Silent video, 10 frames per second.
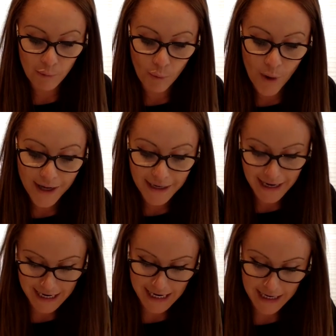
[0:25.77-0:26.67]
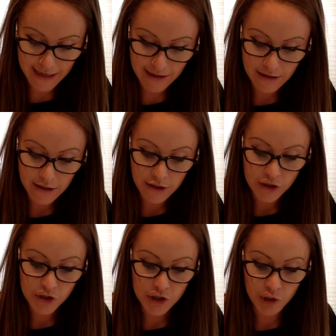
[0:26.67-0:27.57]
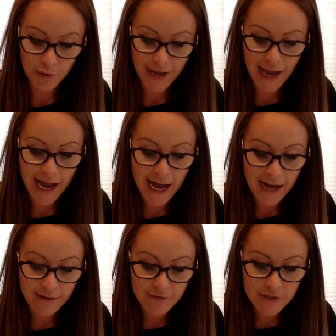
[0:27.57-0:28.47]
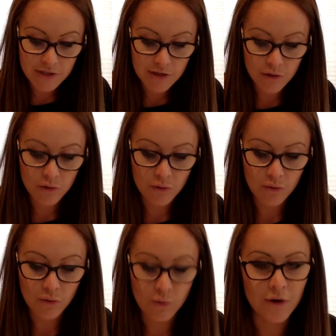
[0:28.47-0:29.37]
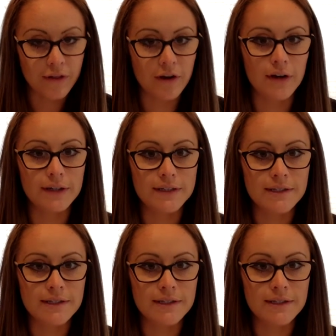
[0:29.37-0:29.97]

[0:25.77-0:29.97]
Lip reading: 1A show halves or thirds.